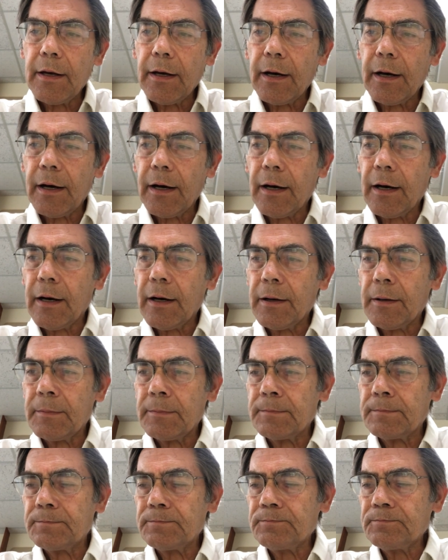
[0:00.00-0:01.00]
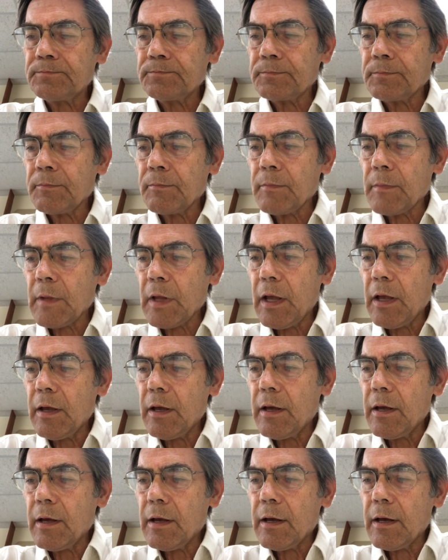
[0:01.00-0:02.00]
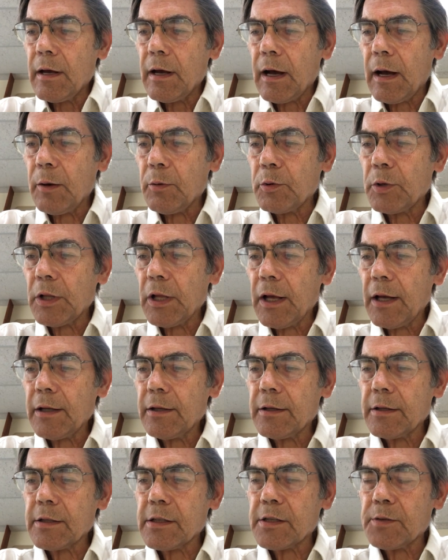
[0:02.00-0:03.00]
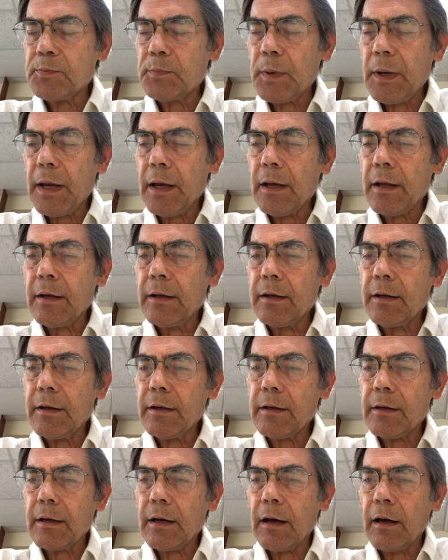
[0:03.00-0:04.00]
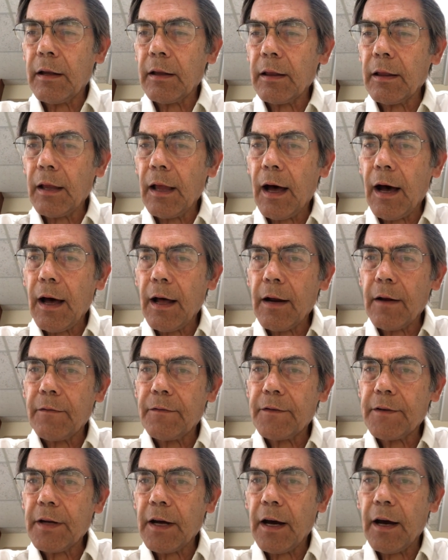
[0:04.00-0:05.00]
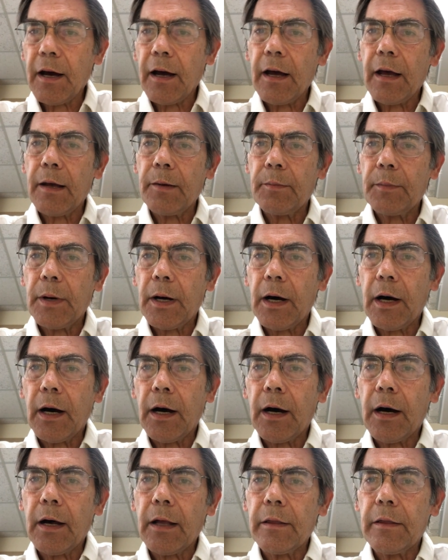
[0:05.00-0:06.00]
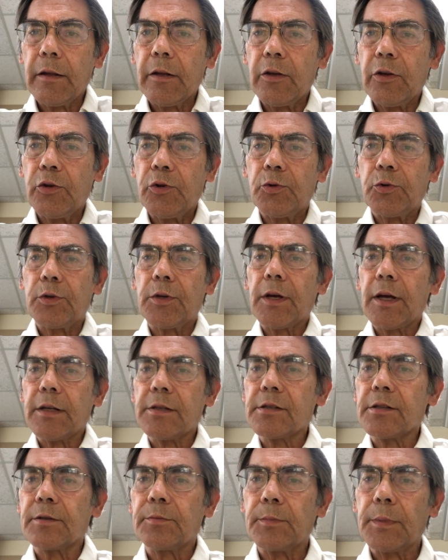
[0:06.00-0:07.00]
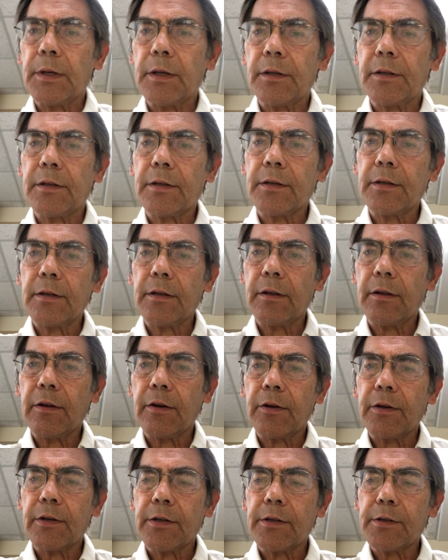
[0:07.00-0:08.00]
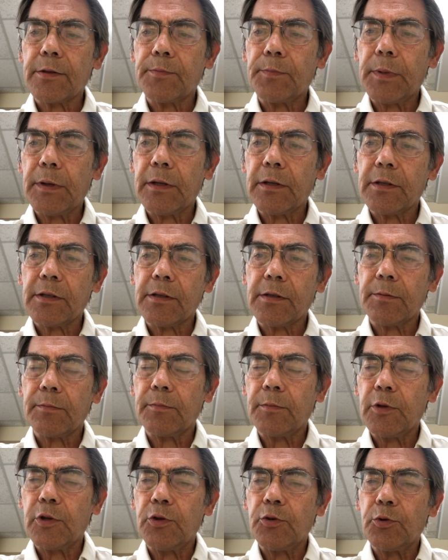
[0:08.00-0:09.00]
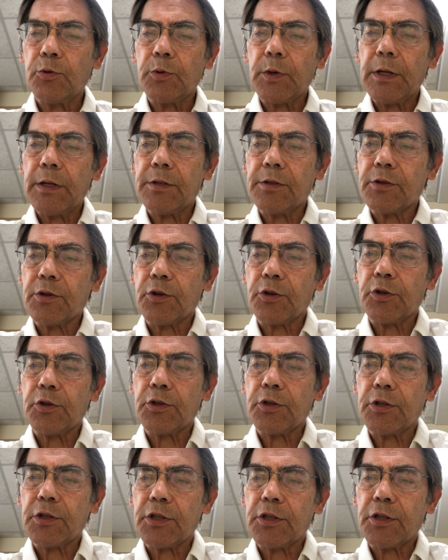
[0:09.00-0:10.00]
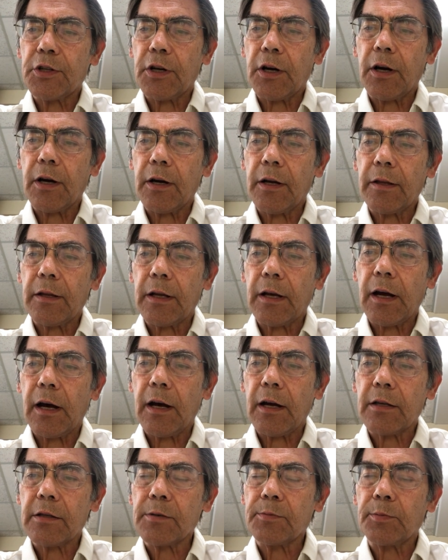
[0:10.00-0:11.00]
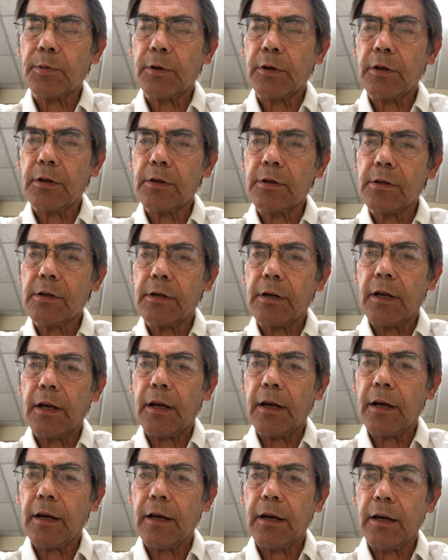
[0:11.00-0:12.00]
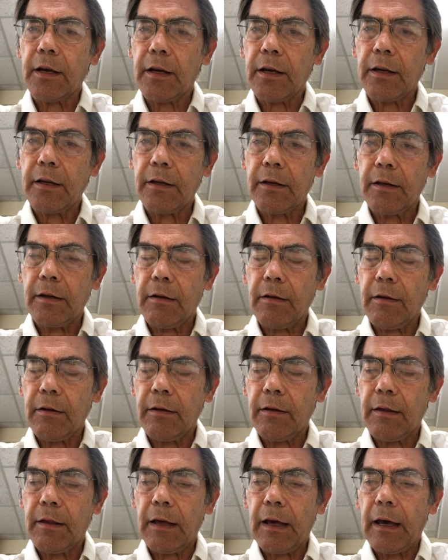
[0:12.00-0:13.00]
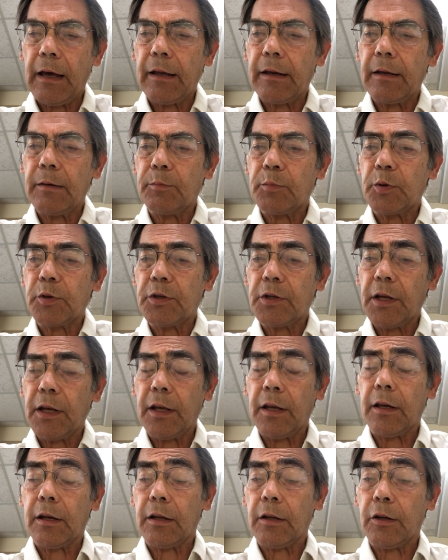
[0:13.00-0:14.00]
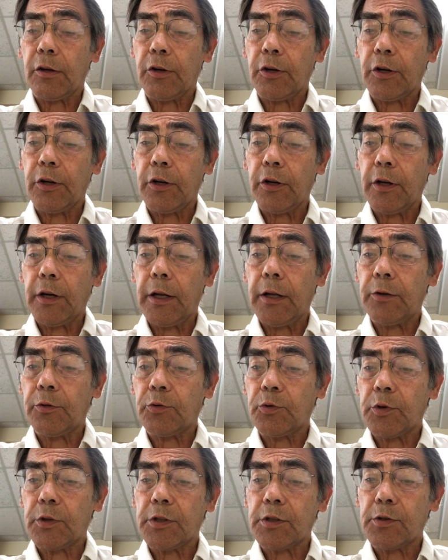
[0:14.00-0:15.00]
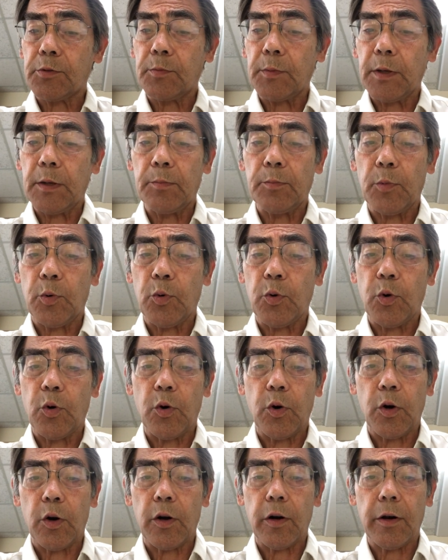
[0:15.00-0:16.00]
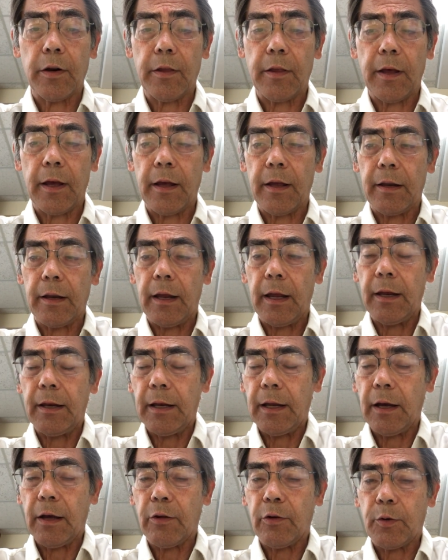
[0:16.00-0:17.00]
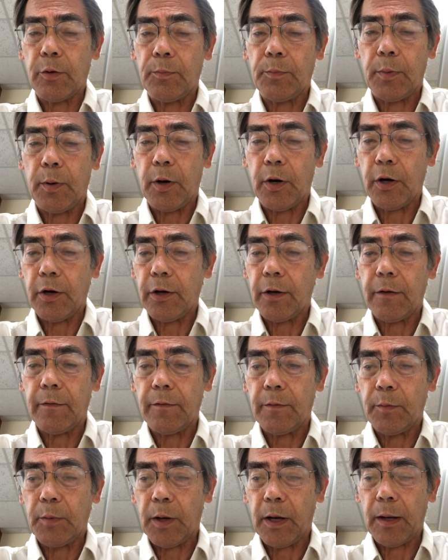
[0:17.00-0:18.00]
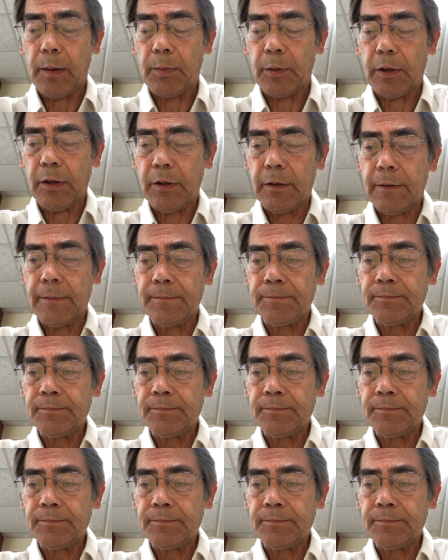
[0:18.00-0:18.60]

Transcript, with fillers: um, I would like to spend a lot of time on the New Testament. There's been some new research on the Gospels, and that in particular interests me more than any other part of the Bible.